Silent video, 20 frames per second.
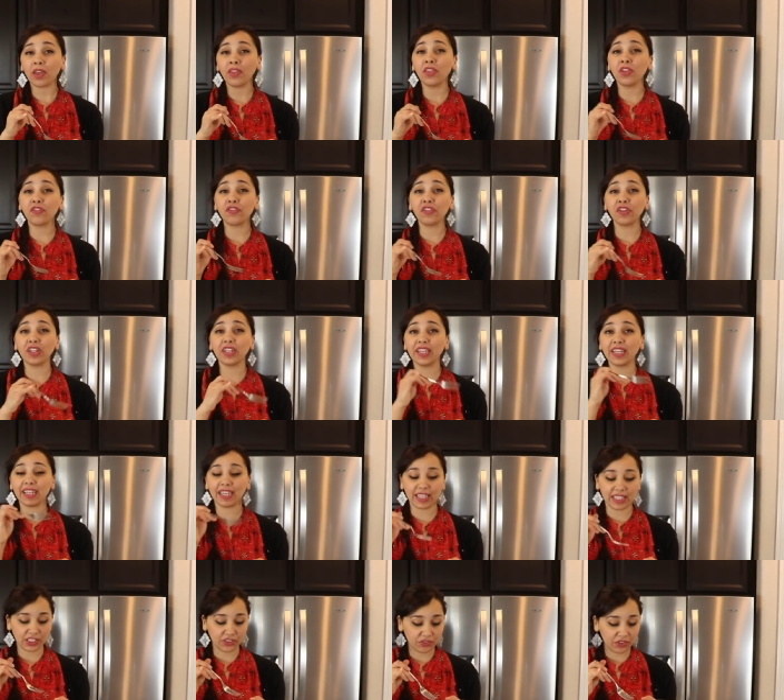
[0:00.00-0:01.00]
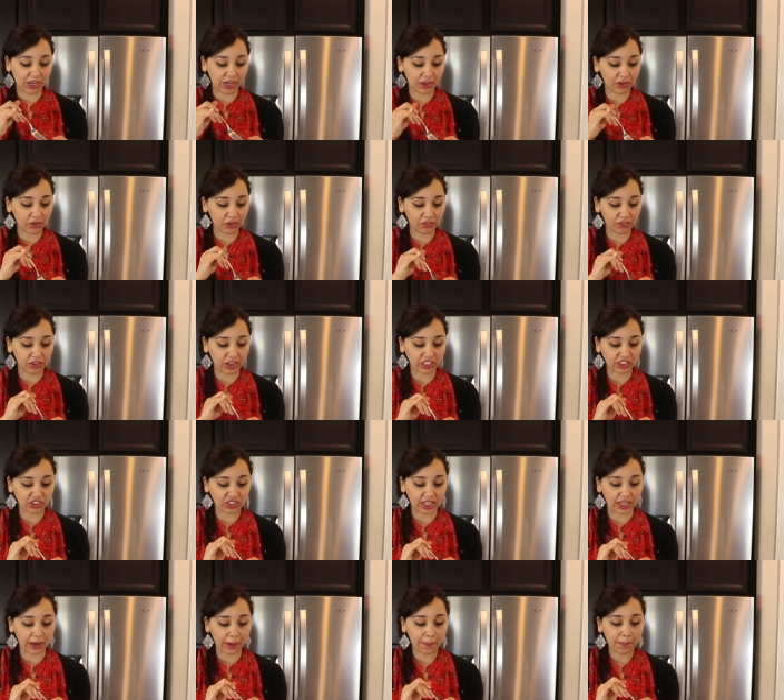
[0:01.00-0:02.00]
The filling is very
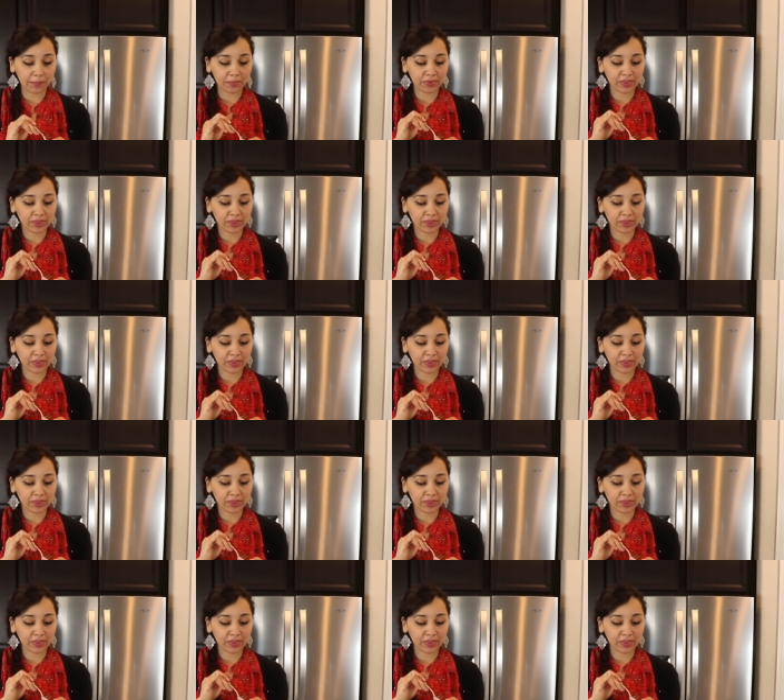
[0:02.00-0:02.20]
refreshing.